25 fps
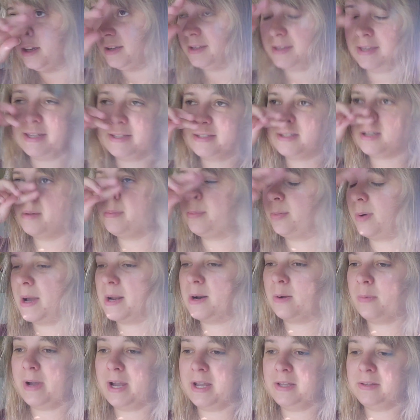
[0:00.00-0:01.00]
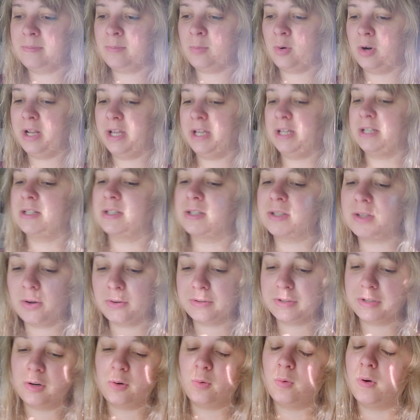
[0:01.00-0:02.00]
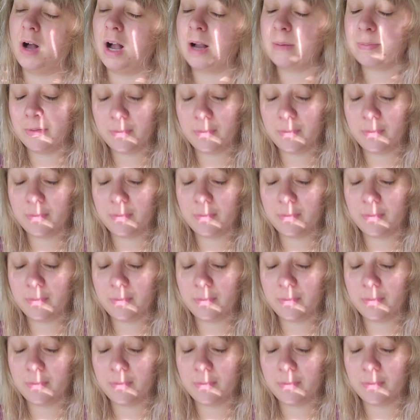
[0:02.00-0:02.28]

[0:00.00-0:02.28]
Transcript: gets up right away in the morning and just goes on a walk